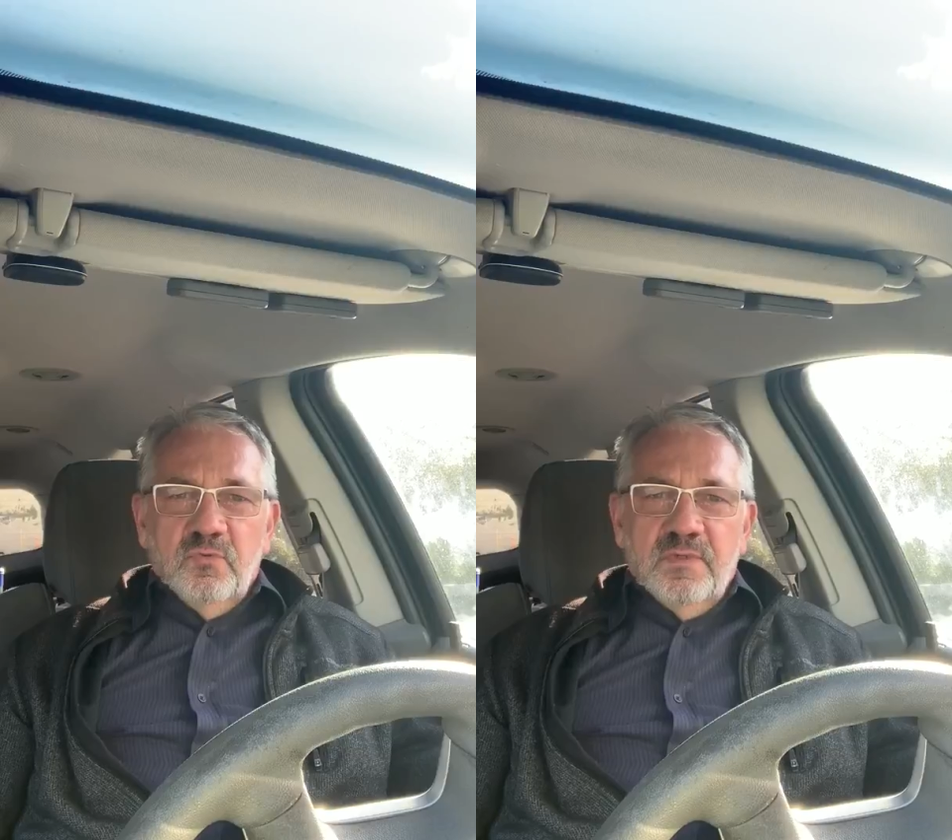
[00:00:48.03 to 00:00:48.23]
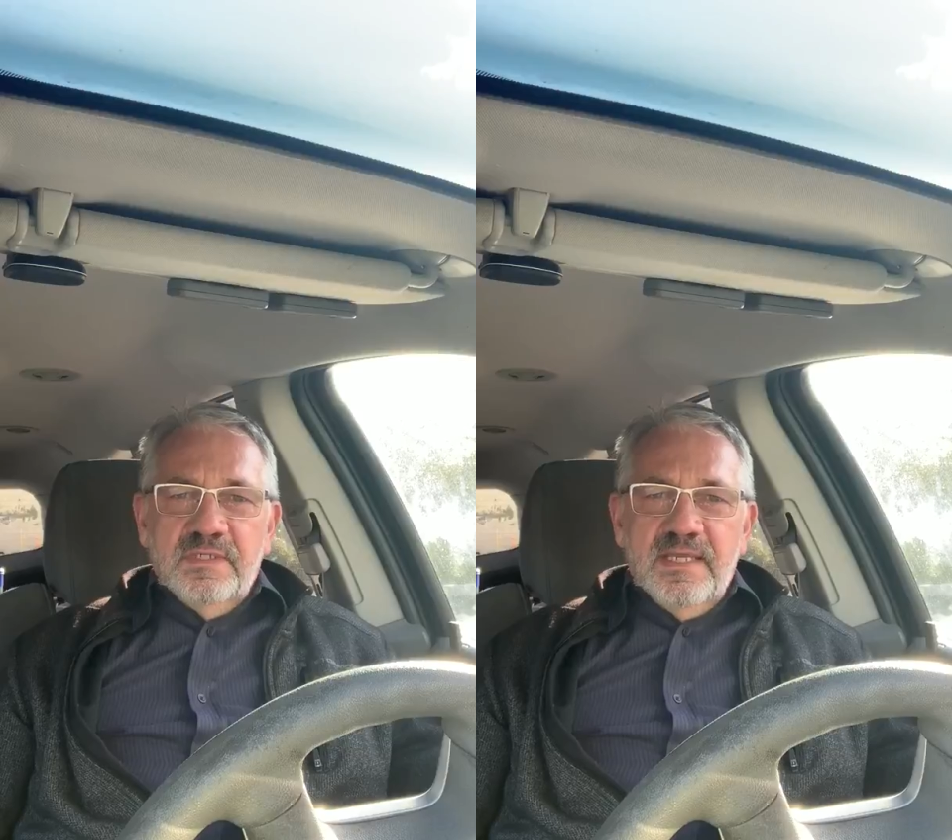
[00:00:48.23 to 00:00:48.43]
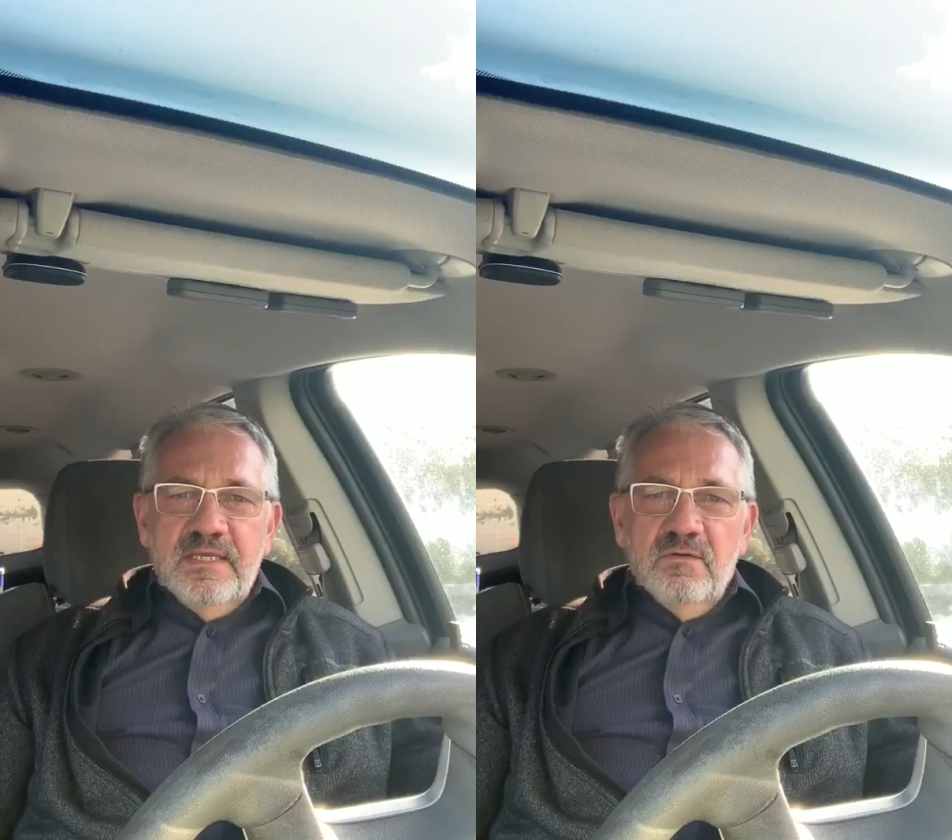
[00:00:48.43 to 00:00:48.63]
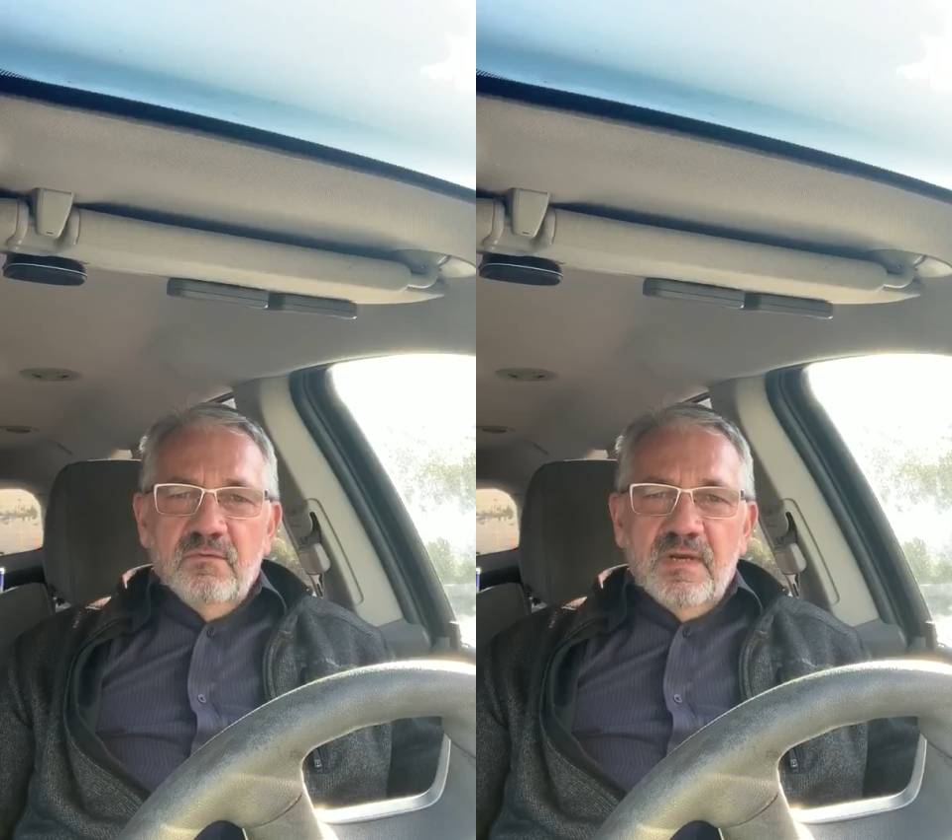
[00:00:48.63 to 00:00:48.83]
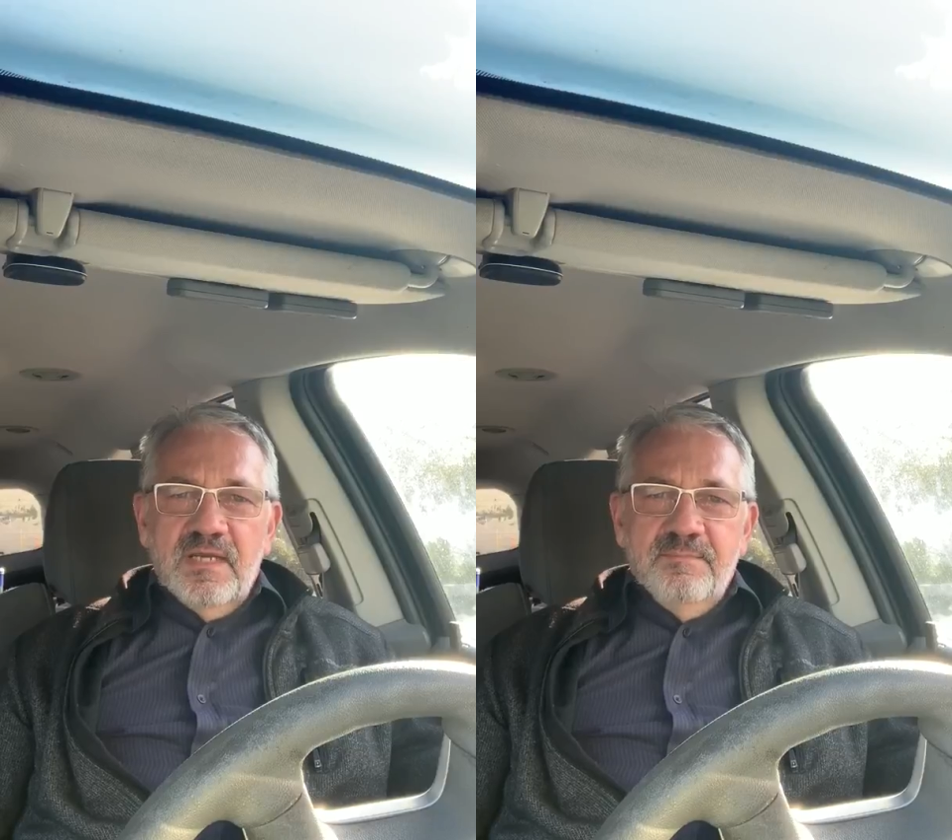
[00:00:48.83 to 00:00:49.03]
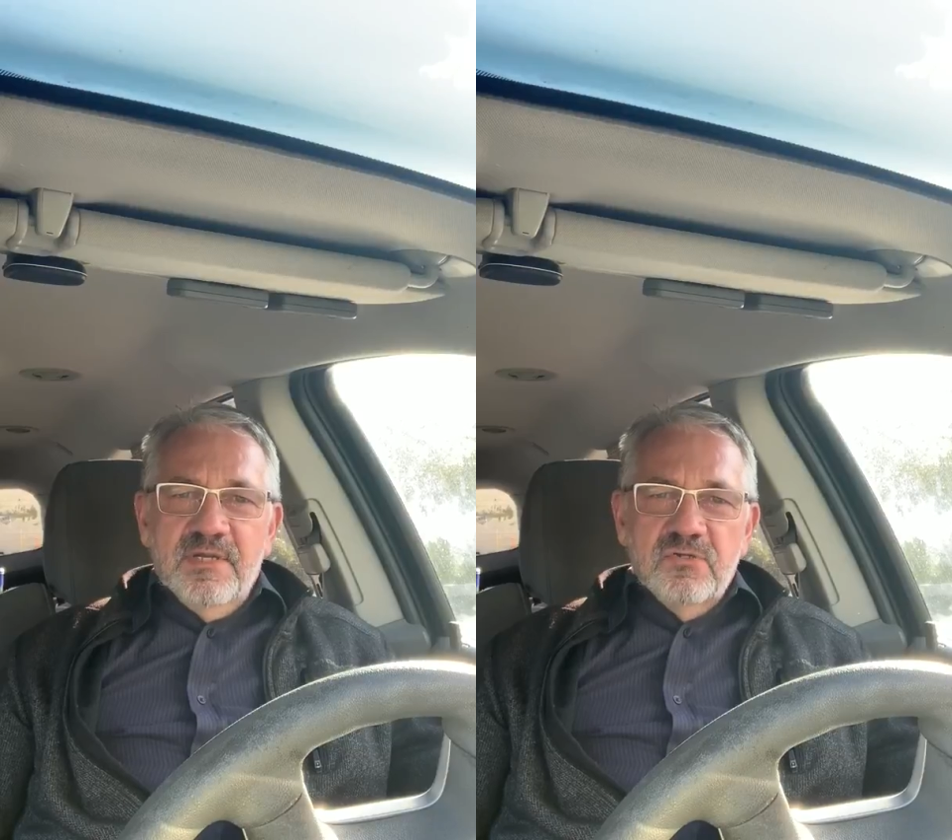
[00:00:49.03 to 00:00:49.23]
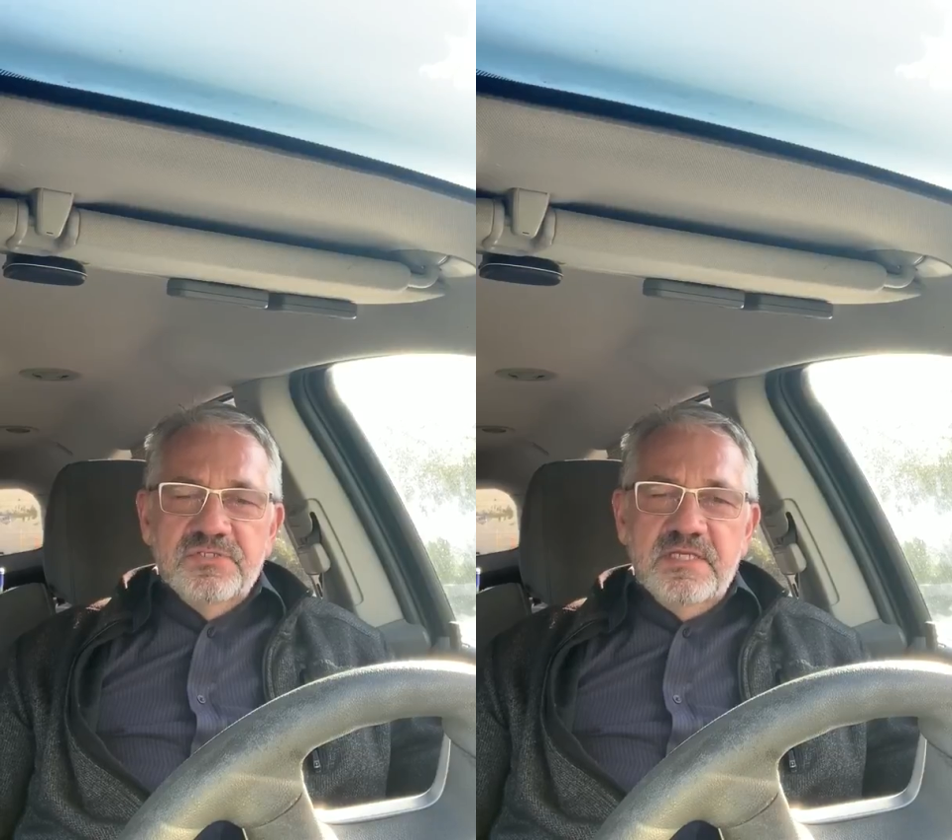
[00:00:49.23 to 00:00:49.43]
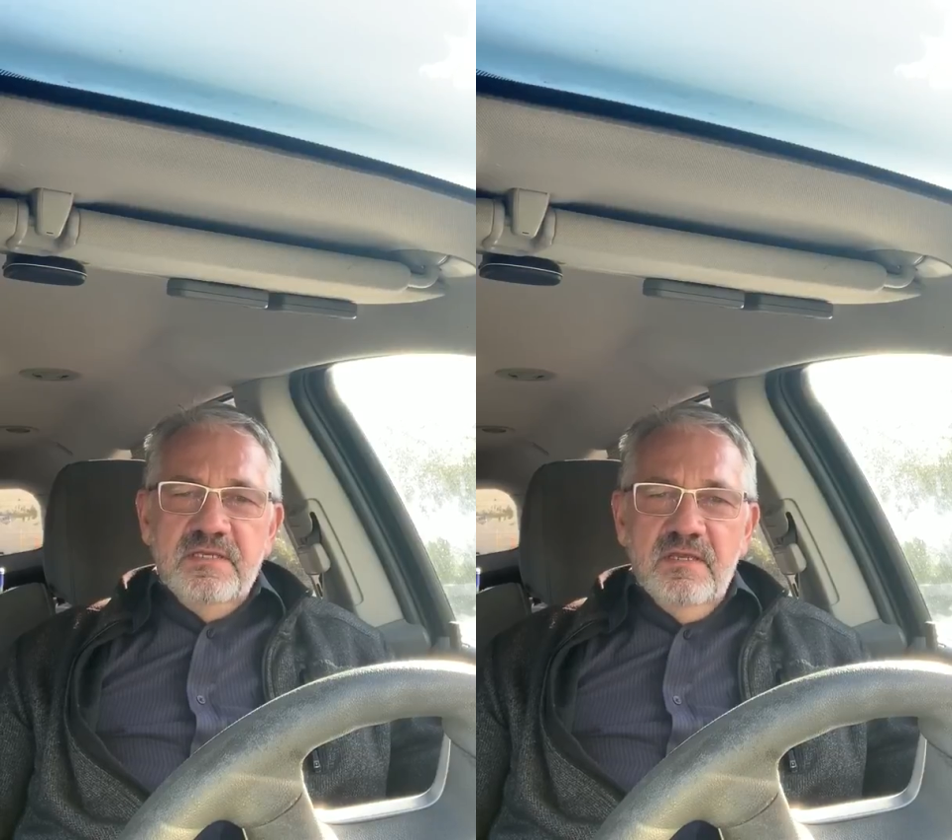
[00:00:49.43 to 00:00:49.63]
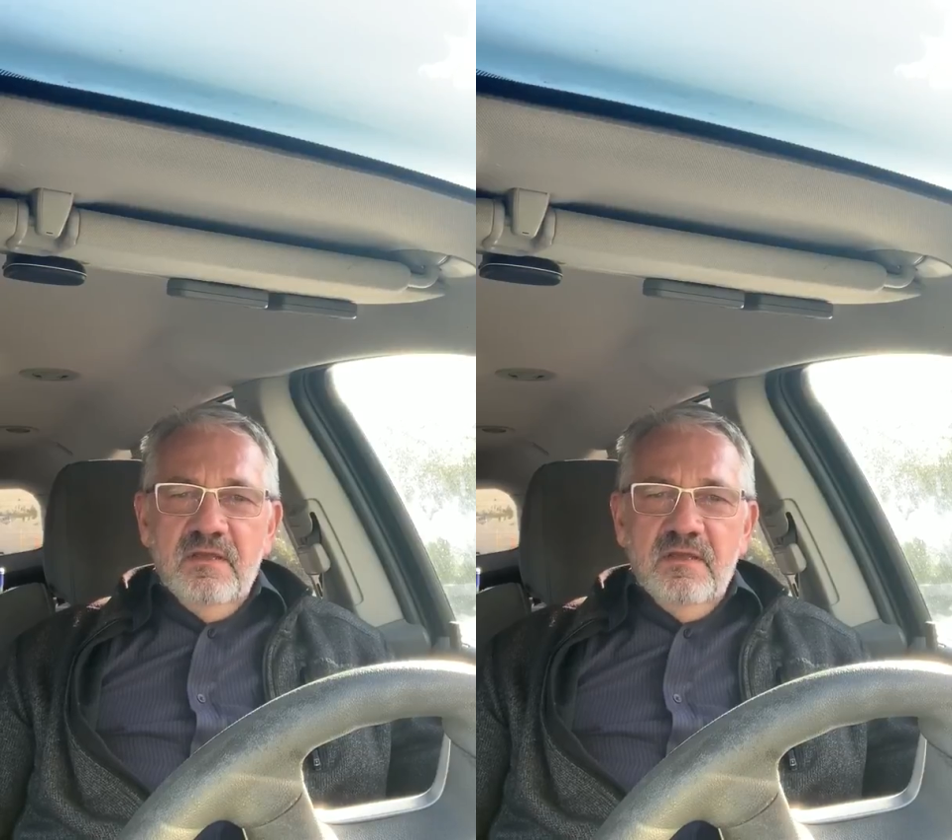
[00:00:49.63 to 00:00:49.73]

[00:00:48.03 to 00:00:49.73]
28, Riley Piercey,